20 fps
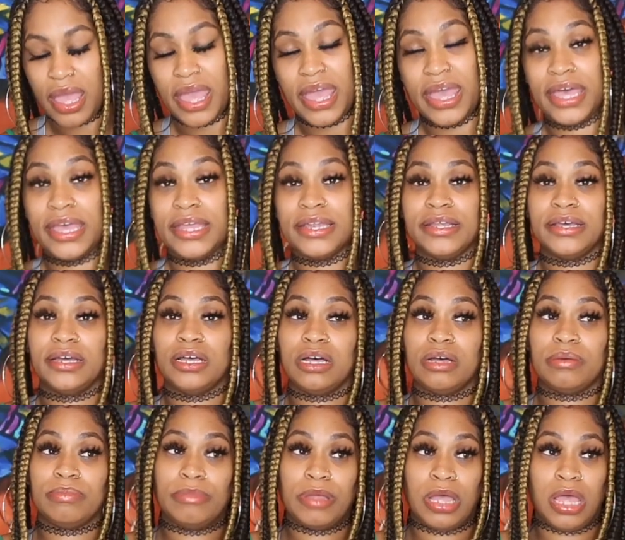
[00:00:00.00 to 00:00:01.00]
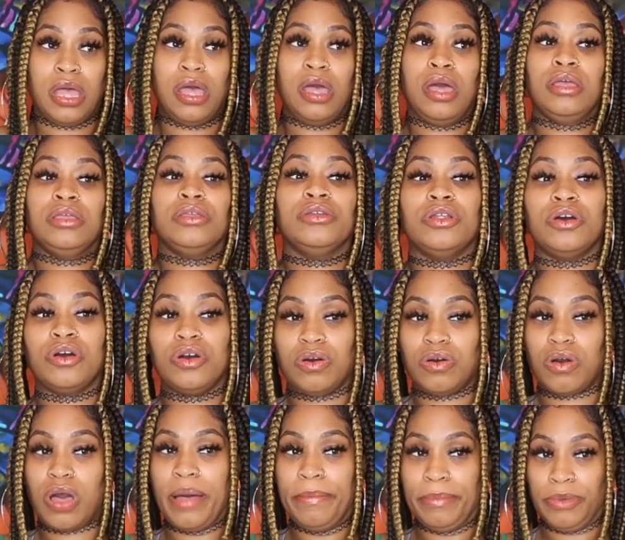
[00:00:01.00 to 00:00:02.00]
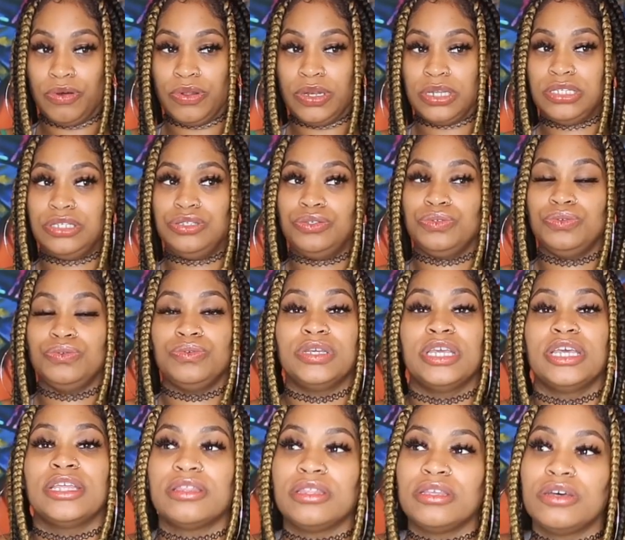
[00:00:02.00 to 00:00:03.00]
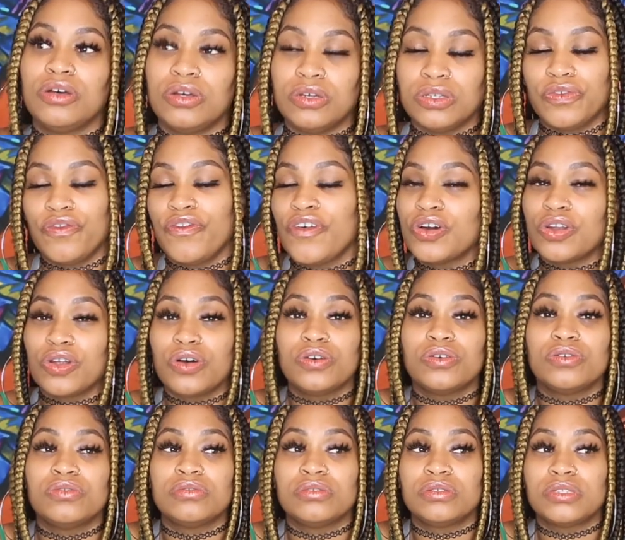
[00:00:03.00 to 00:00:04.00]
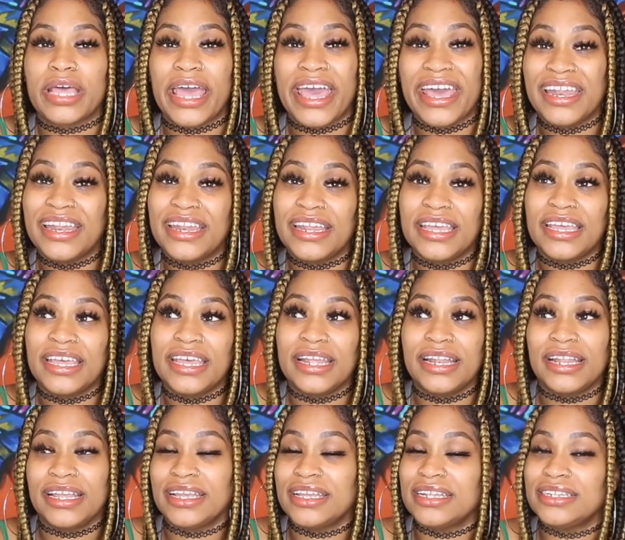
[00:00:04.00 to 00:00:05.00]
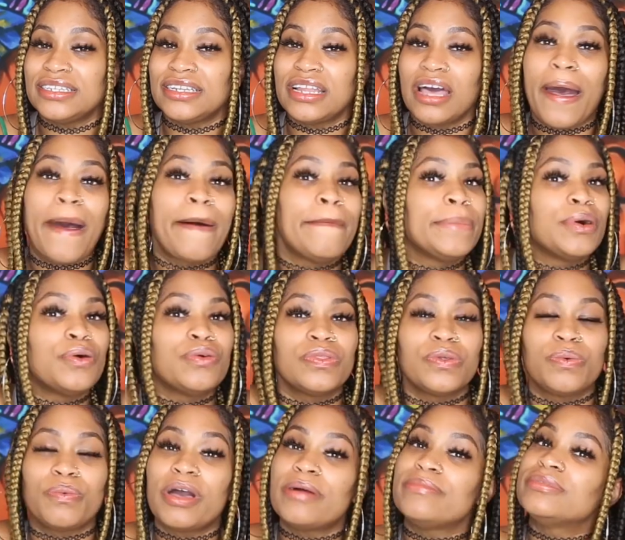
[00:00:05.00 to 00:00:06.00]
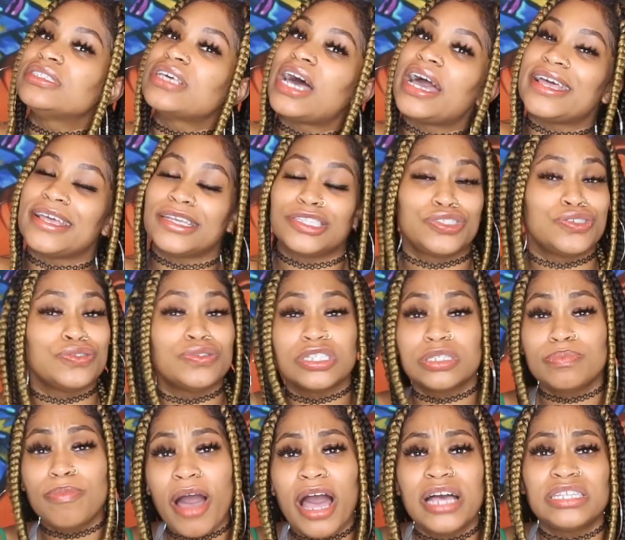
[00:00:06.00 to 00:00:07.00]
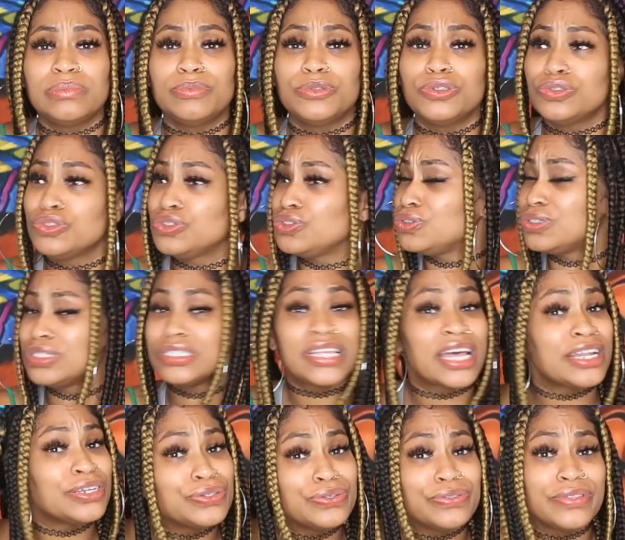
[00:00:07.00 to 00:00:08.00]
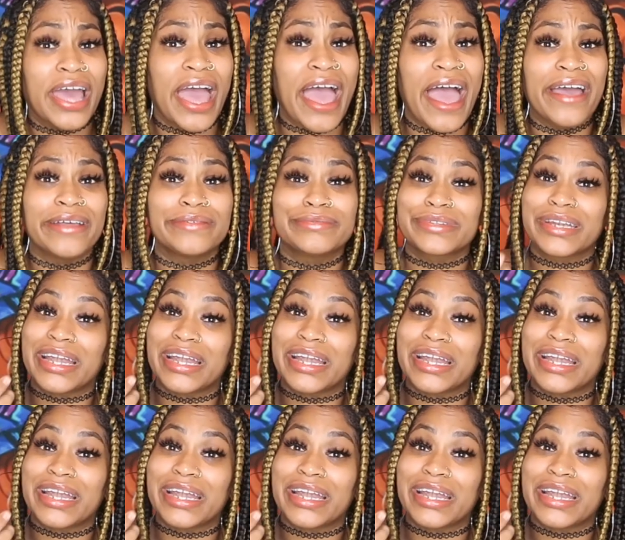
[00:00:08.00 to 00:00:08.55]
and you know, I'm going to get those photos edited and up on the website as soon as possible. As soon as I do that,